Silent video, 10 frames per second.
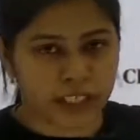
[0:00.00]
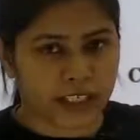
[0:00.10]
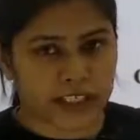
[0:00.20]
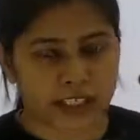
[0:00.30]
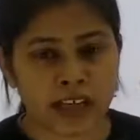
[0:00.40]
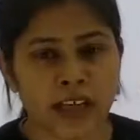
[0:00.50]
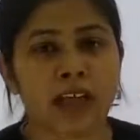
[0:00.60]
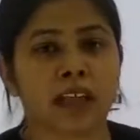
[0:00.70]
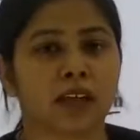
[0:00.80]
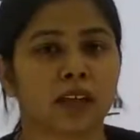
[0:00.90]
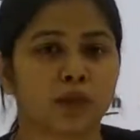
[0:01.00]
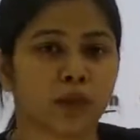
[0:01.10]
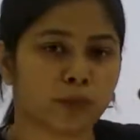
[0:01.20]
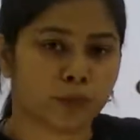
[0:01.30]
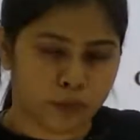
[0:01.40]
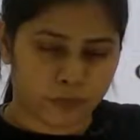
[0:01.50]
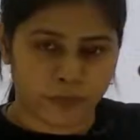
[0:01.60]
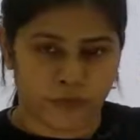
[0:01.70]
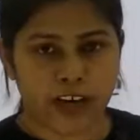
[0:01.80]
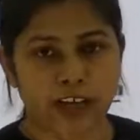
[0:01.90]
data set, they would
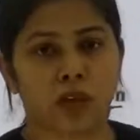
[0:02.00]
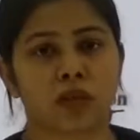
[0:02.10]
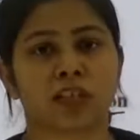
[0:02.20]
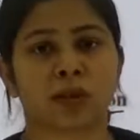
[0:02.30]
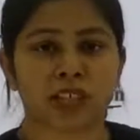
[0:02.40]
find out some